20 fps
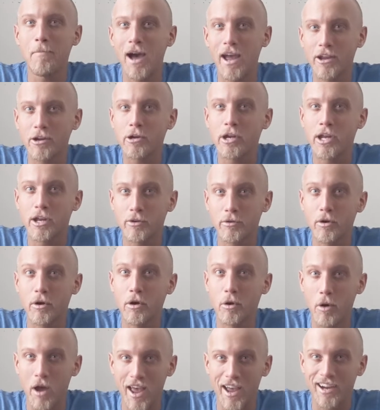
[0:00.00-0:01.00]
My
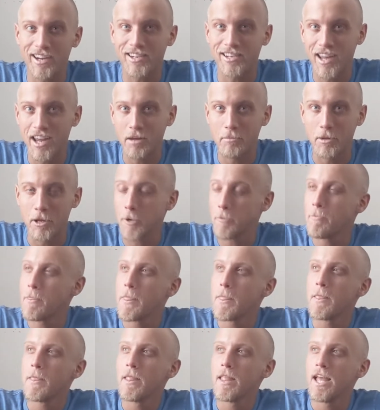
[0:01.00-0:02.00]
Hero Academia.
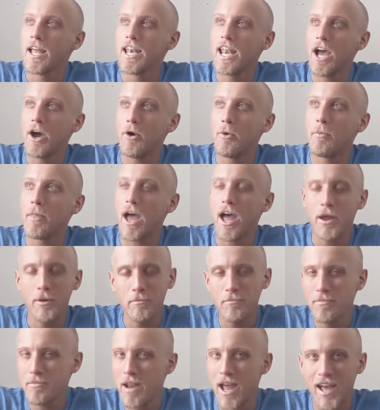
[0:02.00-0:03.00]
Now,
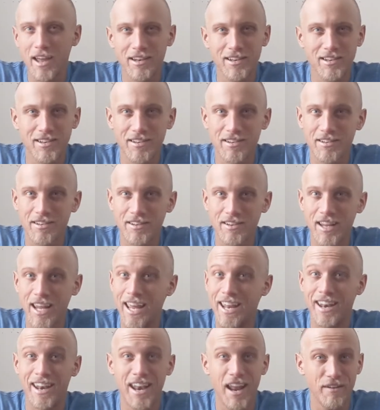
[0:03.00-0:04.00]
I'm not
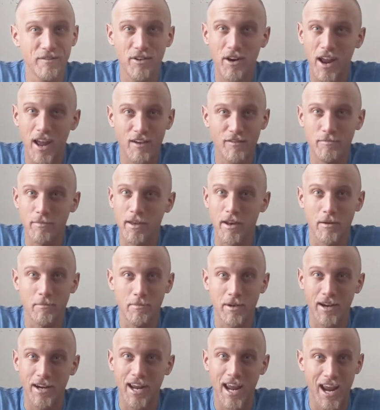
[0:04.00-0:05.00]
and never have been a
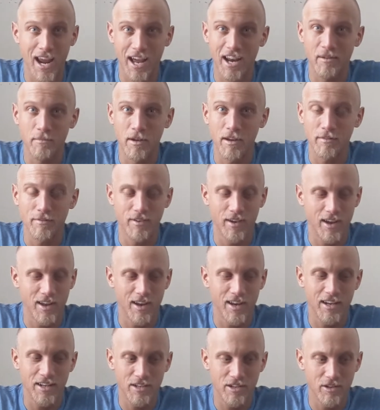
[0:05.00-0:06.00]
big anime
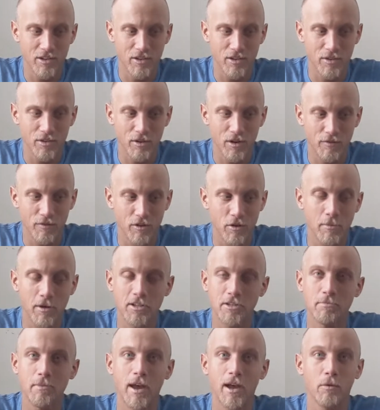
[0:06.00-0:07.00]
fan until a few
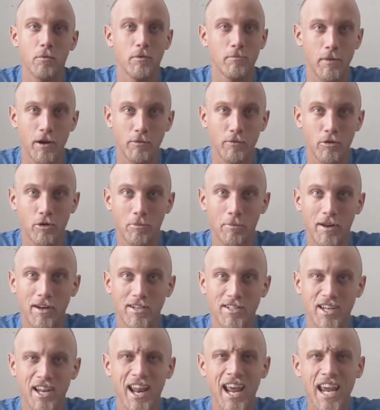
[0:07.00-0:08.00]
months back when my
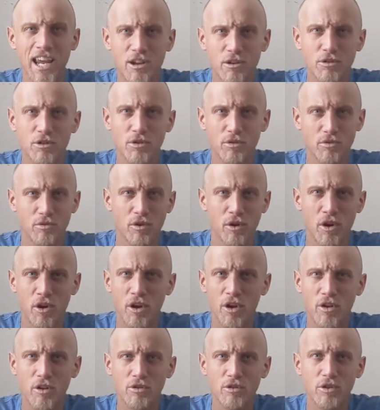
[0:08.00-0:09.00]
roommate said, hey, you
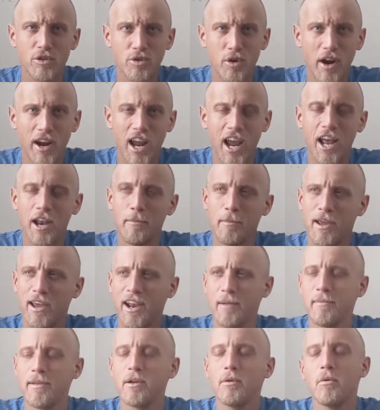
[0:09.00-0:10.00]
should try anime.
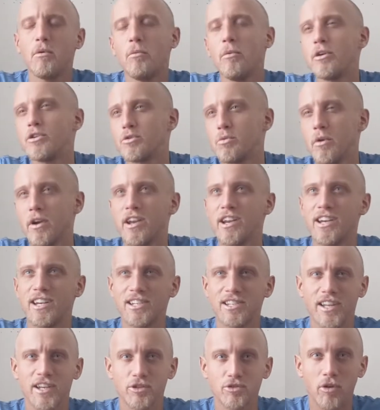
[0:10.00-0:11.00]
And I'm like, well, which one? And
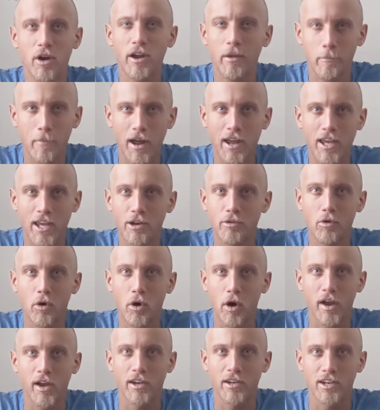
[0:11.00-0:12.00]
he's like, try My
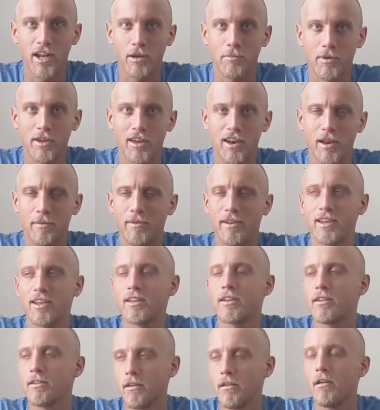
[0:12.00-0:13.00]
Hero Academia. And I'm like,
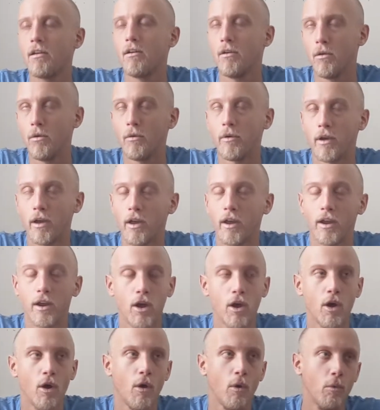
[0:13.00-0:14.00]
okay,
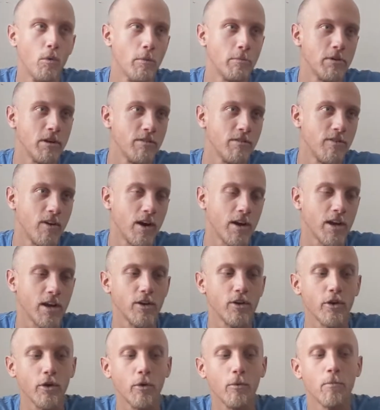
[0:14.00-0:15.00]

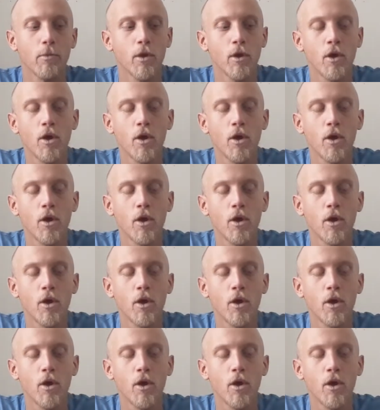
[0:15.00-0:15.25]
whoop-de-fucking-do.